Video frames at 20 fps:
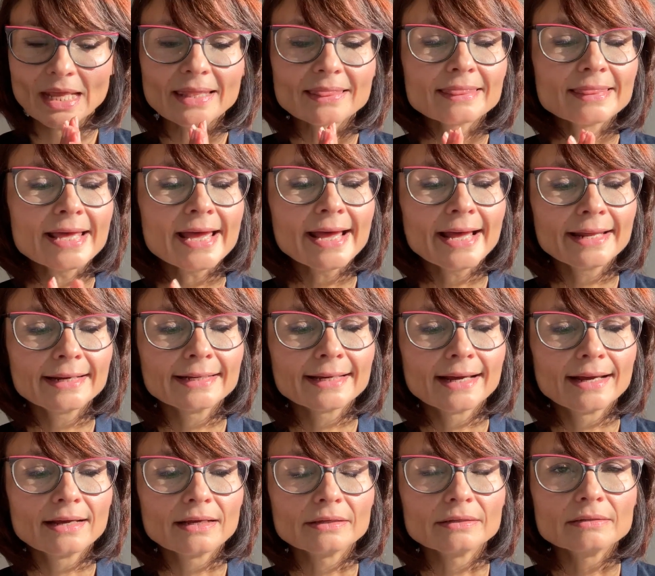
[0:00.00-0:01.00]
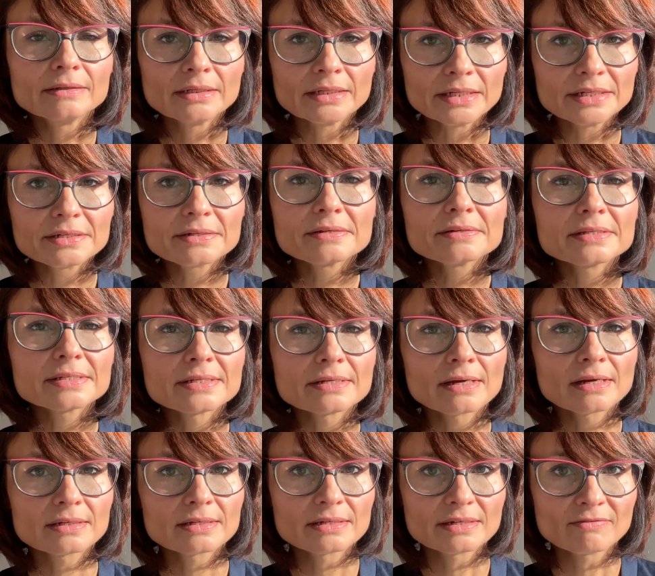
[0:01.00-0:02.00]
then you need to
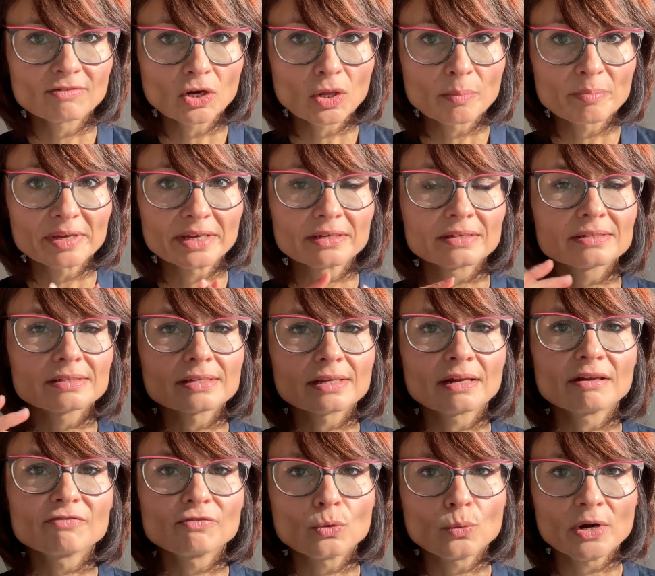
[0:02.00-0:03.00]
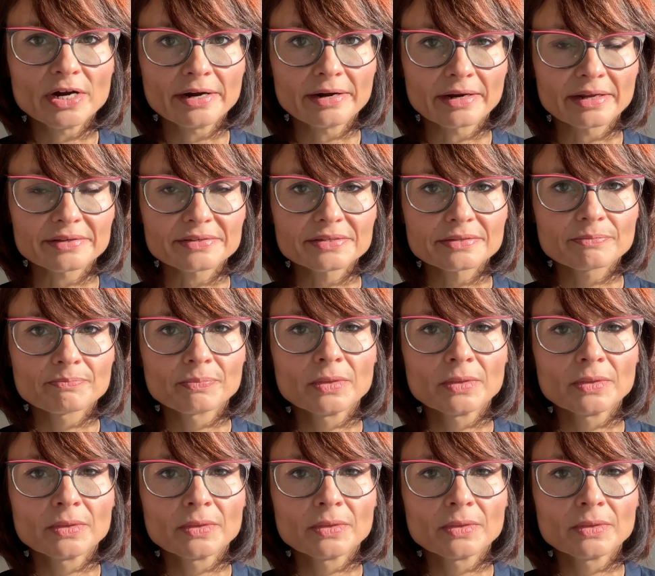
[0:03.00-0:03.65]
start developing self-awareness.